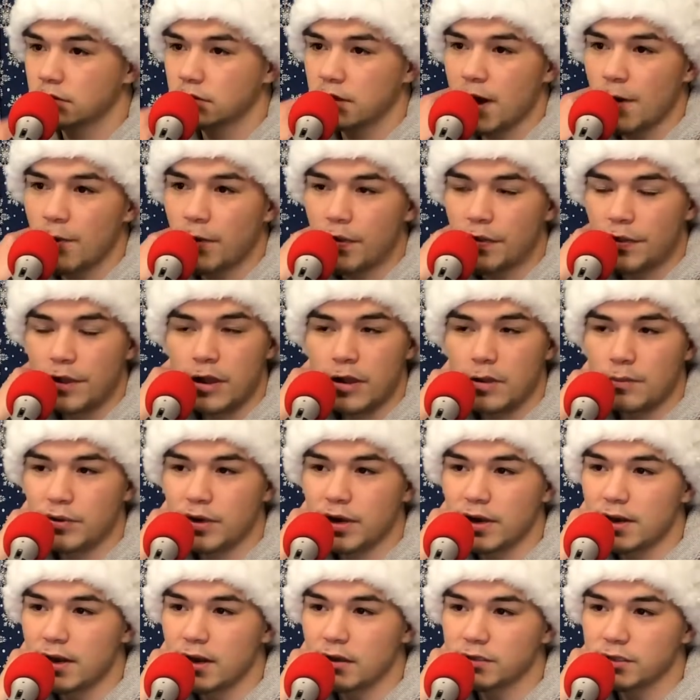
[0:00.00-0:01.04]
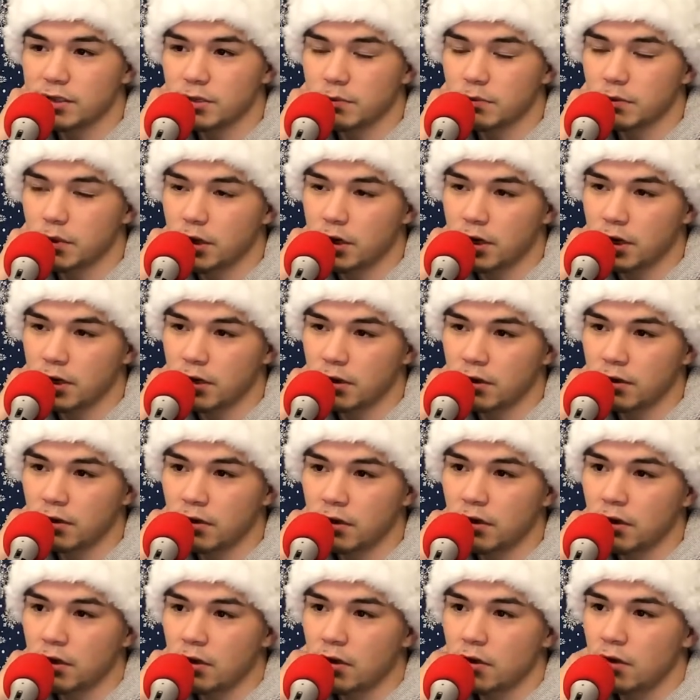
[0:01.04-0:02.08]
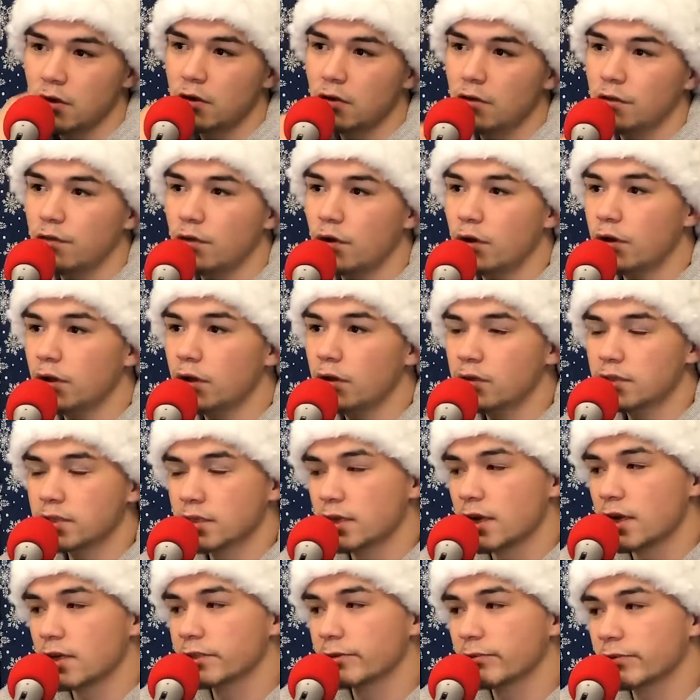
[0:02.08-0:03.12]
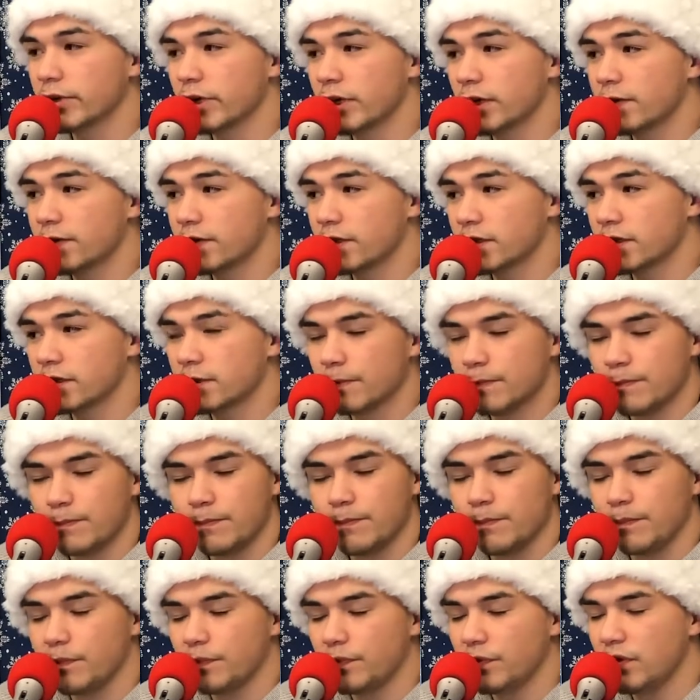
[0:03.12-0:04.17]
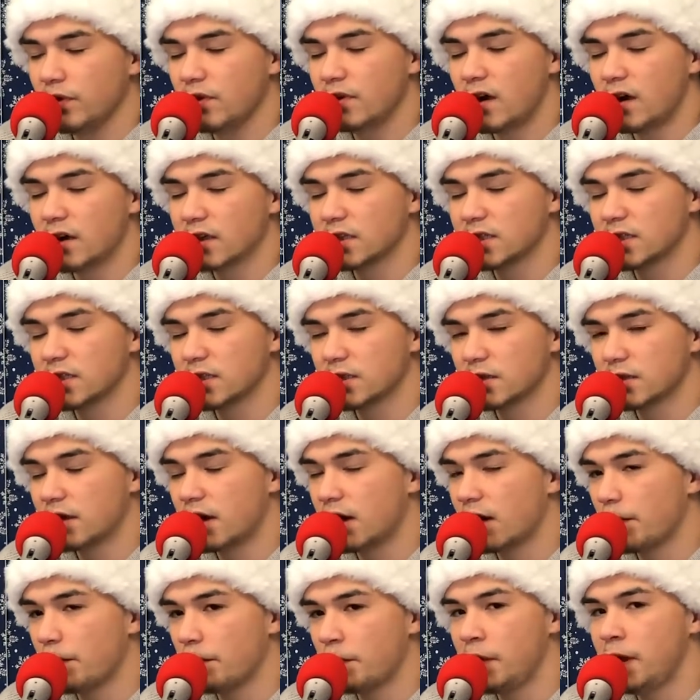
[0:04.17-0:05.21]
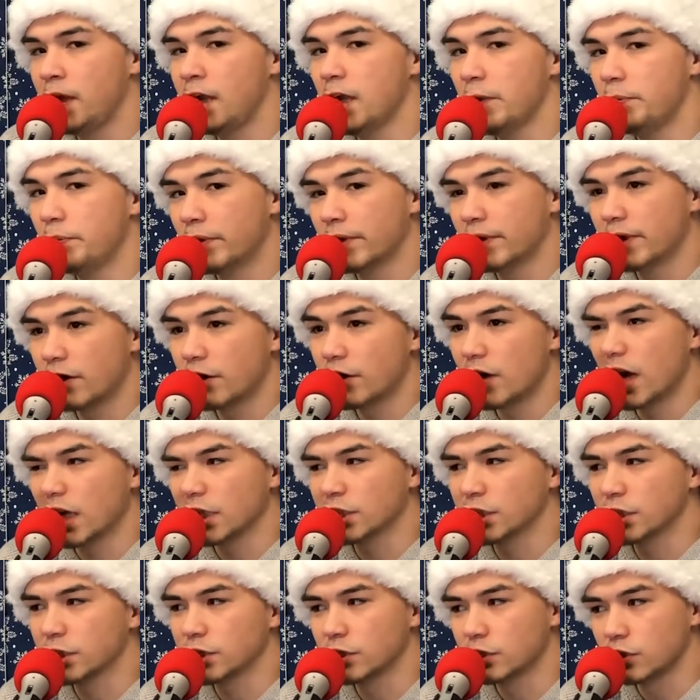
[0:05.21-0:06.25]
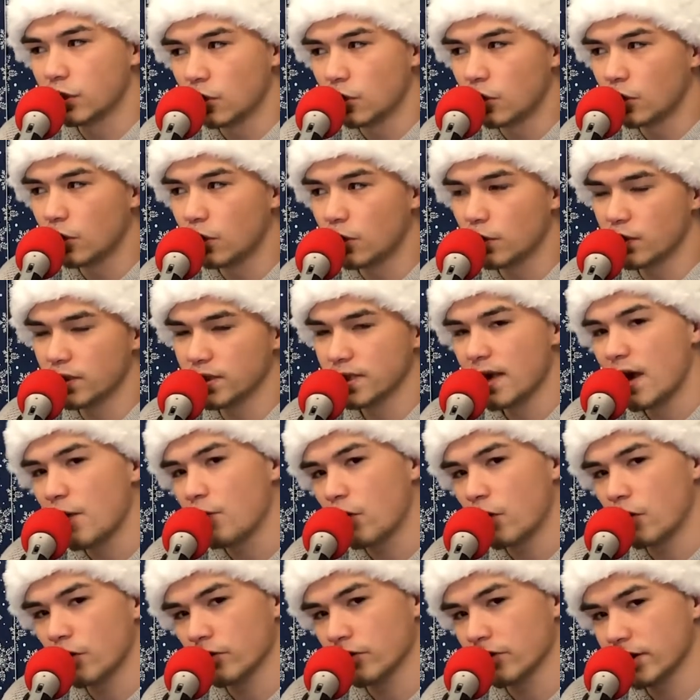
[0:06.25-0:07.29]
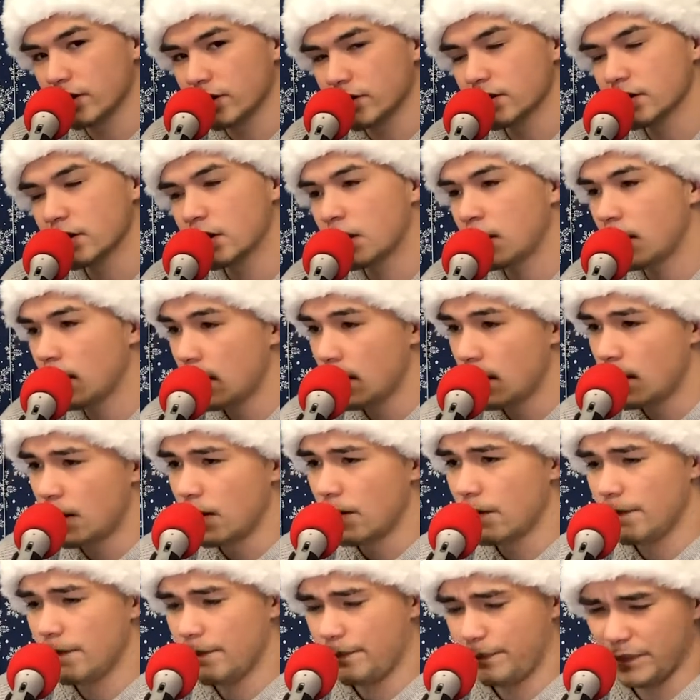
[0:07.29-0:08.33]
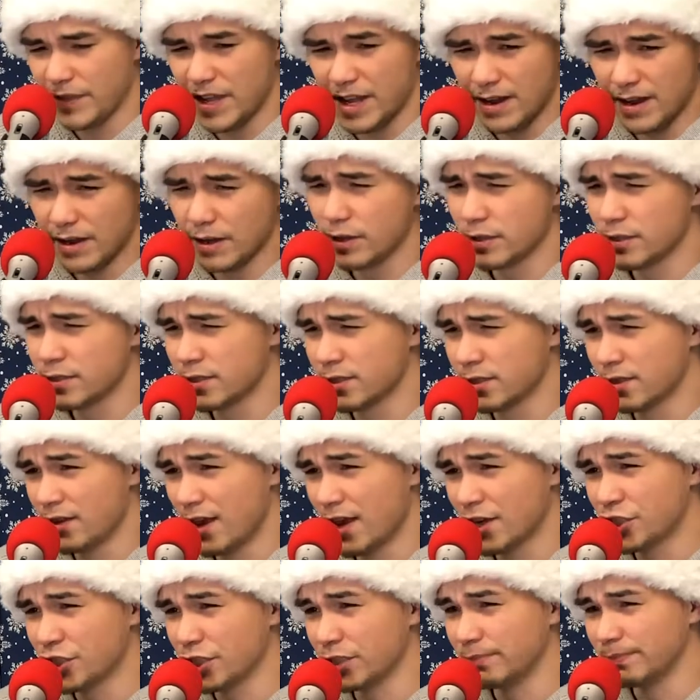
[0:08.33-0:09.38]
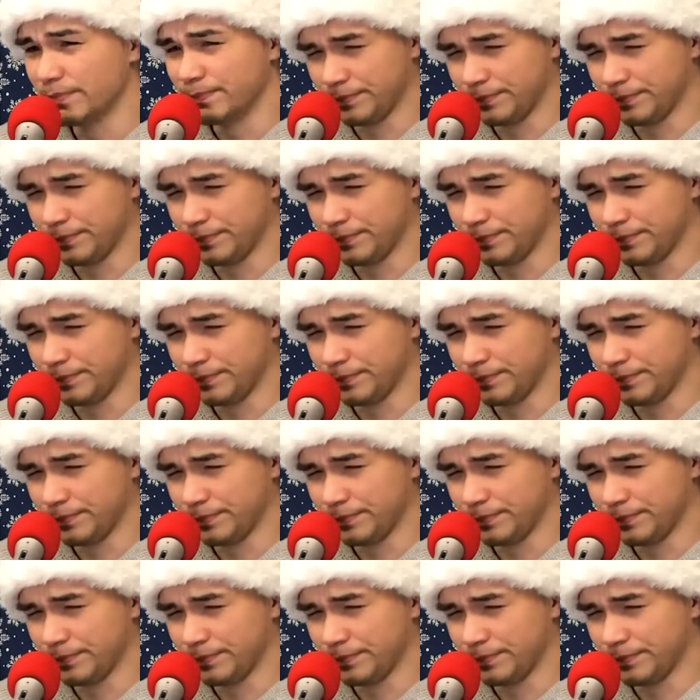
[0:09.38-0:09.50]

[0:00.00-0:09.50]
I went there and printed out some photos and got some gifts. Not a peep in there. Not a soul was at Walgreens. They got a good selection.